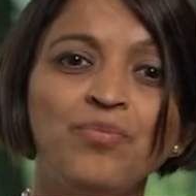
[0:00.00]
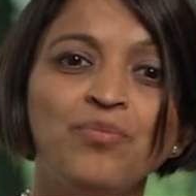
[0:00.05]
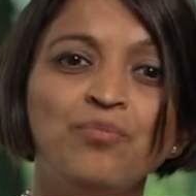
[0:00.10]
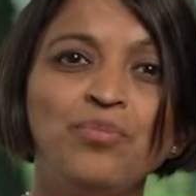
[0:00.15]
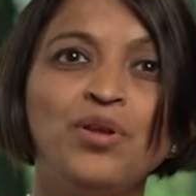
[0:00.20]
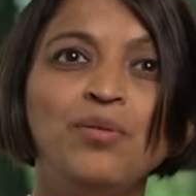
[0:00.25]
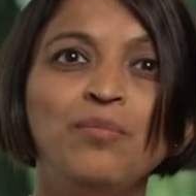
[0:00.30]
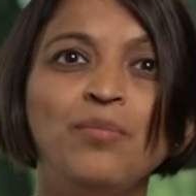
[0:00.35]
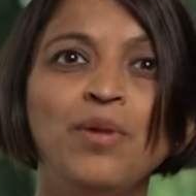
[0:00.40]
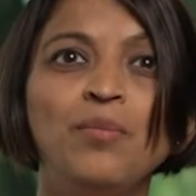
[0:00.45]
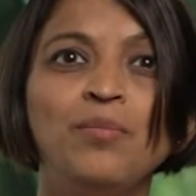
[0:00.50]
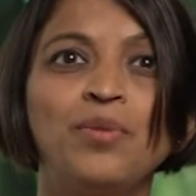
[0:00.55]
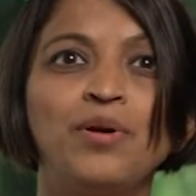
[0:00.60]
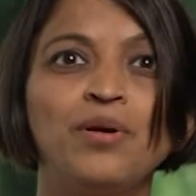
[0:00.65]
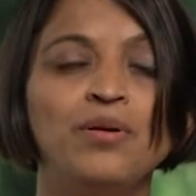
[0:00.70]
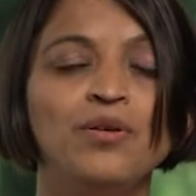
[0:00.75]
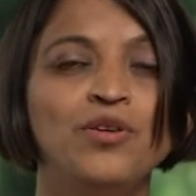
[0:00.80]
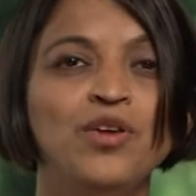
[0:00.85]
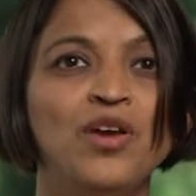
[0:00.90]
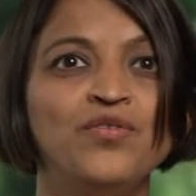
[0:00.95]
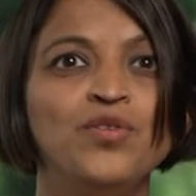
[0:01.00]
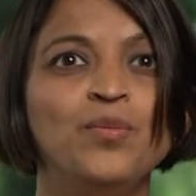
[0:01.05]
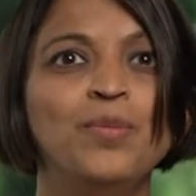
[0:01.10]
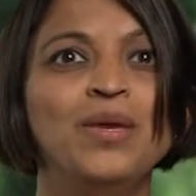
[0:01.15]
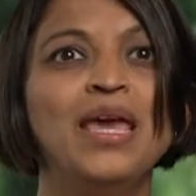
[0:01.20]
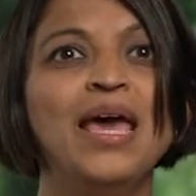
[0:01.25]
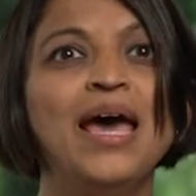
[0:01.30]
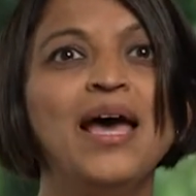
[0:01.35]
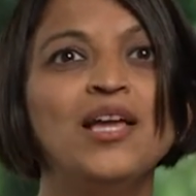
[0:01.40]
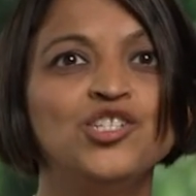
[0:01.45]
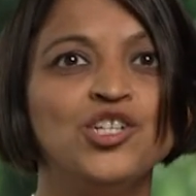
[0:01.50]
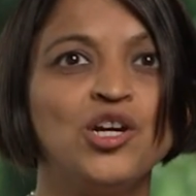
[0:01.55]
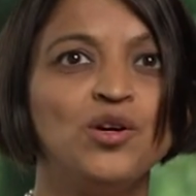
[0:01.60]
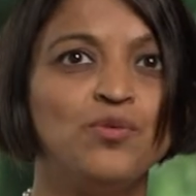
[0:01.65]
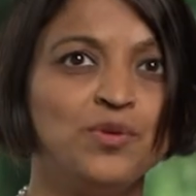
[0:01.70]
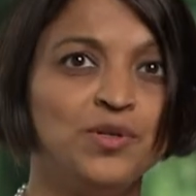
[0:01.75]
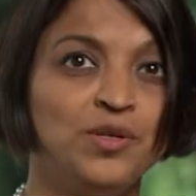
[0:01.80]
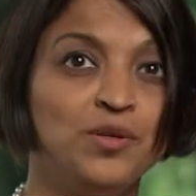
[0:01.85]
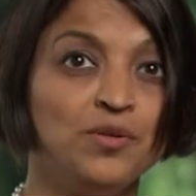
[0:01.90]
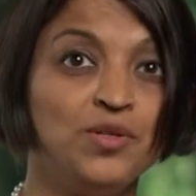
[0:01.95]
But remember, you have to be agile
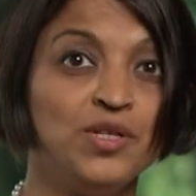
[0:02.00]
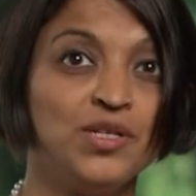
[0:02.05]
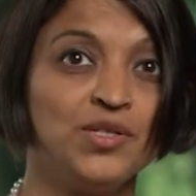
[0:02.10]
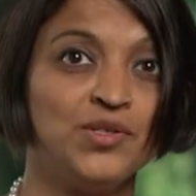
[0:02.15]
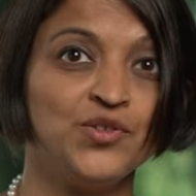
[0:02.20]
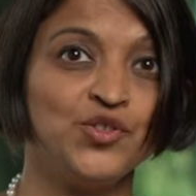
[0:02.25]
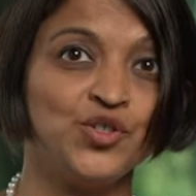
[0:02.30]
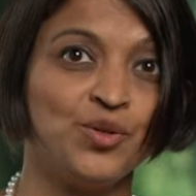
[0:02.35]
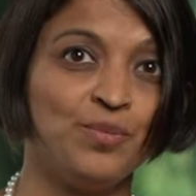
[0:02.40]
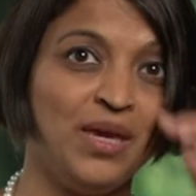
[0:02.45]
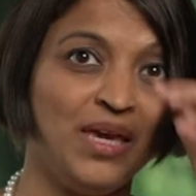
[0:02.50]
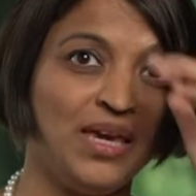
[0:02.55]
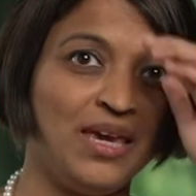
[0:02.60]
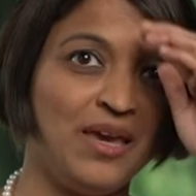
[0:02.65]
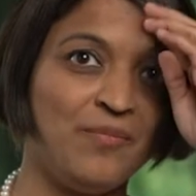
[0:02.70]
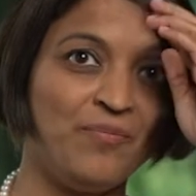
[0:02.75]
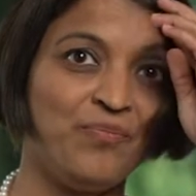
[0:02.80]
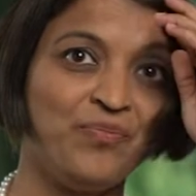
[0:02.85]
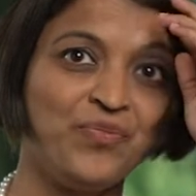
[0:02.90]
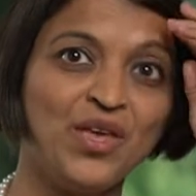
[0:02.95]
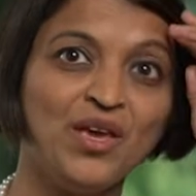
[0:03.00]
with your decision making.